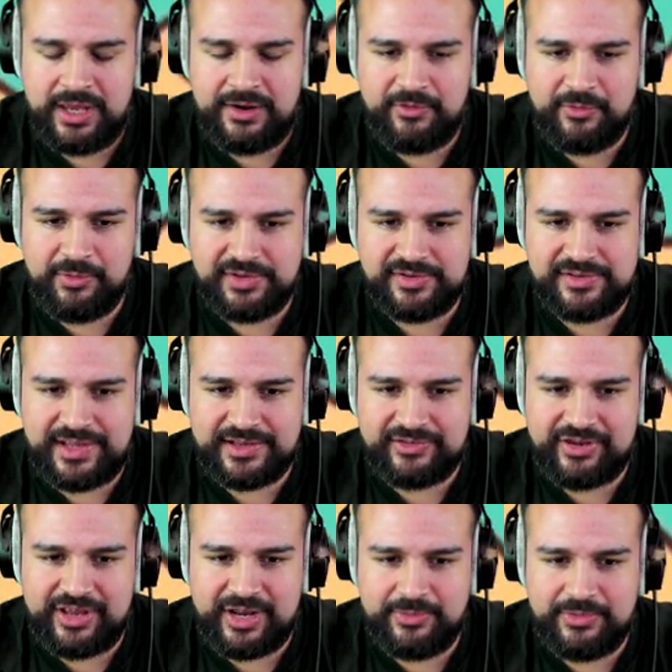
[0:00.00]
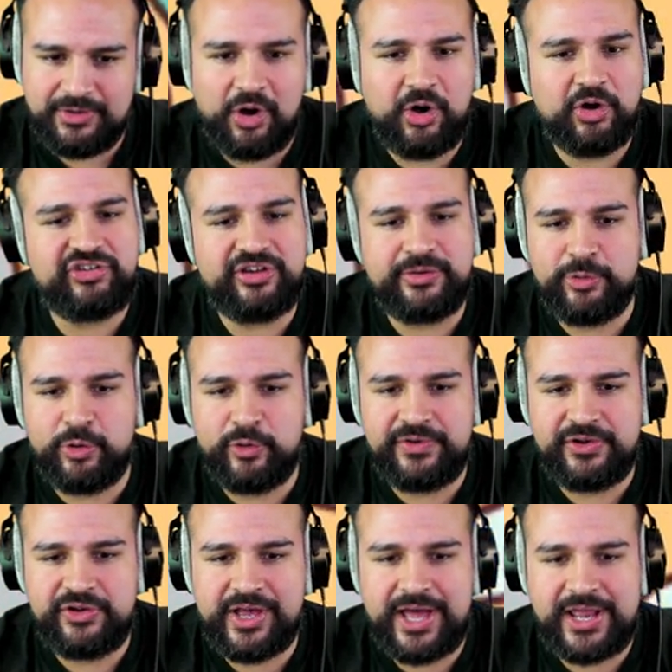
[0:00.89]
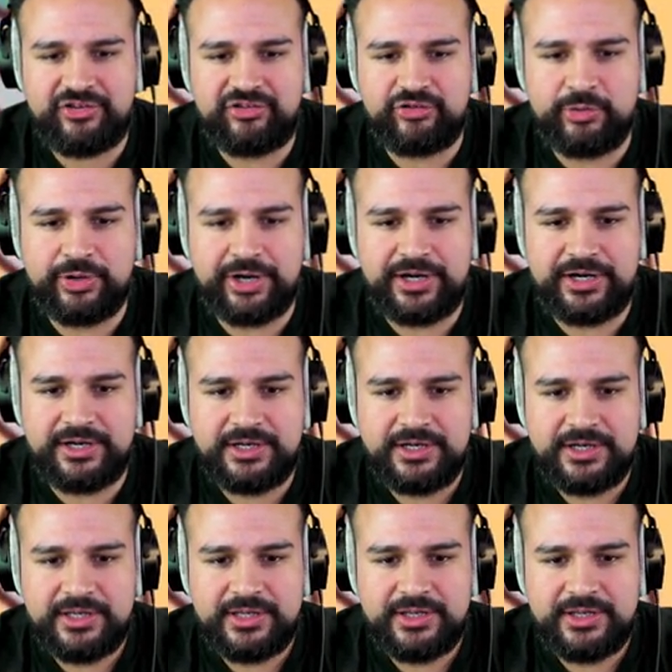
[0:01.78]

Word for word: Everyone's like trying to. Oh, she moving. You gotta shoot her.